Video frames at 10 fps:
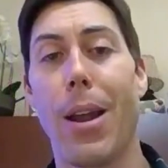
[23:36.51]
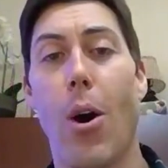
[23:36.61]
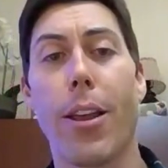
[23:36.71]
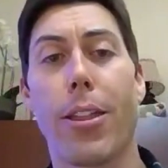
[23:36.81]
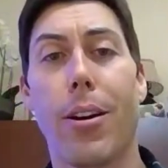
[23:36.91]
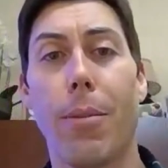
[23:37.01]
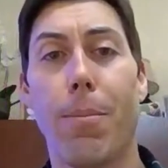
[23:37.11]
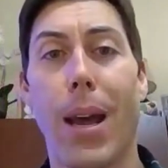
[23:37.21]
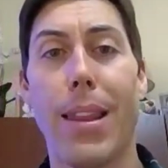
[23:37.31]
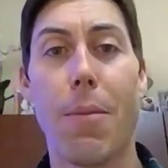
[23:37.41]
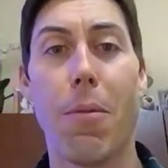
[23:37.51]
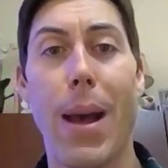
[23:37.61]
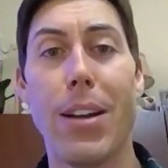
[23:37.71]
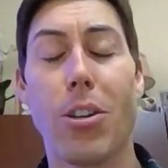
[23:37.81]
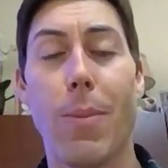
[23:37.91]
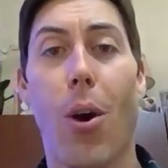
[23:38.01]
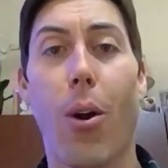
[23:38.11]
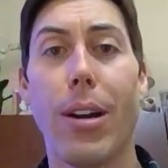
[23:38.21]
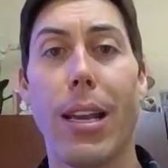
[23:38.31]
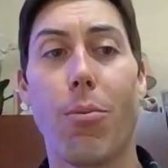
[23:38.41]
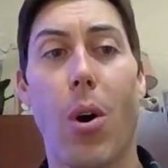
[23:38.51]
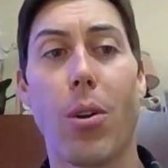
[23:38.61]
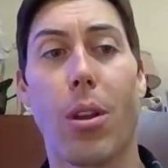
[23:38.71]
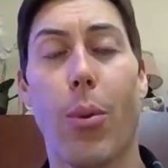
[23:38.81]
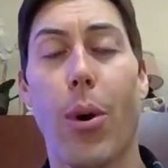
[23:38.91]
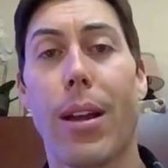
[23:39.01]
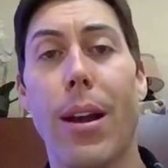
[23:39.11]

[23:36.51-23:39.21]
author by the name of Benjamin Hardy. He wrote the book,